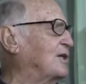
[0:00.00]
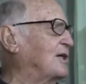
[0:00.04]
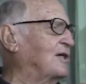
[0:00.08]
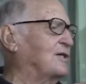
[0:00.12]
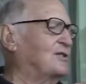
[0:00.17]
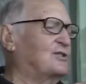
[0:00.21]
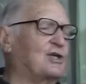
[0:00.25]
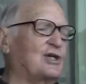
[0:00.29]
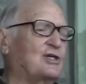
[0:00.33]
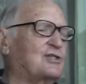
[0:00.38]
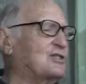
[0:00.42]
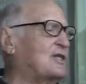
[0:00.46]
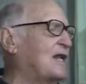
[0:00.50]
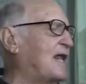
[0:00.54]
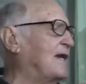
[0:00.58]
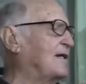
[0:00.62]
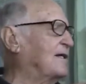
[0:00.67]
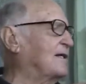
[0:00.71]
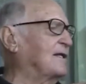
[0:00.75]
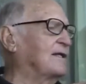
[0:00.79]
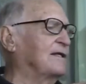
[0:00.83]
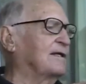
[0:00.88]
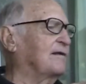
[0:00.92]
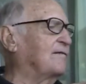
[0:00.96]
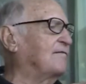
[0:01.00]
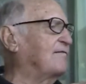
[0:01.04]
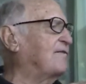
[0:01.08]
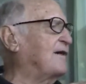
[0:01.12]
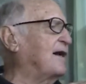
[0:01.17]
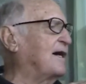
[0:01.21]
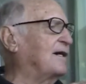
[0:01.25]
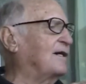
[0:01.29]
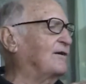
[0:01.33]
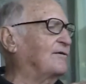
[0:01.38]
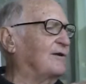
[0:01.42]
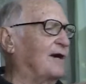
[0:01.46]
just like a little
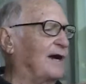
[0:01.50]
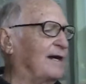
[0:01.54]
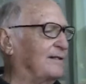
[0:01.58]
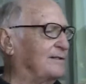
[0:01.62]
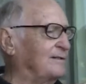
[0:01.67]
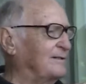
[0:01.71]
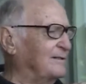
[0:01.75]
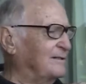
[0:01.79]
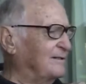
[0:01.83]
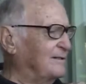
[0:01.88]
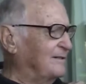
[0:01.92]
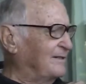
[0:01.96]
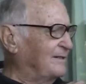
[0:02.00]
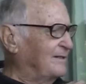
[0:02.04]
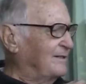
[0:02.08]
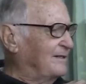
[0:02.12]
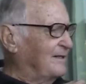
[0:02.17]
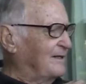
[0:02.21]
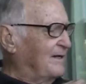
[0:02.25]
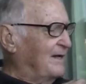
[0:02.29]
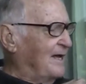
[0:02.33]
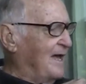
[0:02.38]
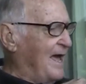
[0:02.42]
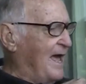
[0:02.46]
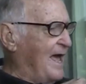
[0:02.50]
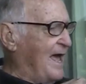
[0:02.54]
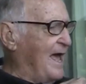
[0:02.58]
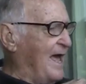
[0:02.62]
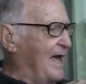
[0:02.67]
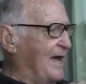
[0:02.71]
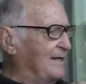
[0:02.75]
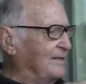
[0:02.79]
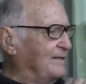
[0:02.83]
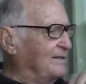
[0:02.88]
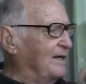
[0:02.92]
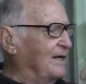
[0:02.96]
firecracker.
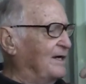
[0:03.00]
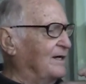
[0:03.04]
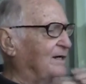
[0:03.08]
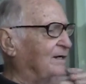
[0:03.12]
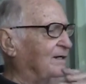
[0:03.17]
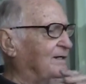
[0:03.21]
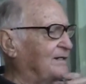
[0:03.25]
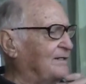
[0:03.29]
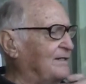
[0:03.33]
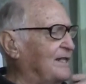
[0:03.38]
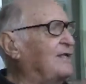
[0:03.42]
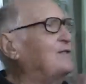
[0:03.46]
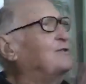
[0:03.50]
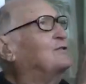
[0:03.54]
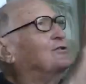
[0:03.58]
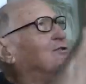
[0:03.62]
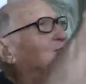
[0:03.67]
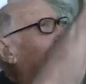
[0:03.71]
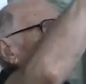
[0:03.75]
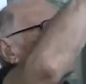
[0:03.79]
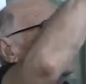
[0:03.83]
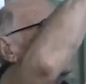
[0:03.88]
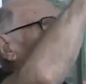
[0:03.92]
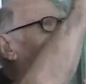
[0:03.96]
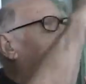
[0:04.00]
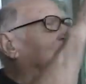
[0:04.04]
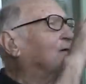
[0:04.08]
And then you see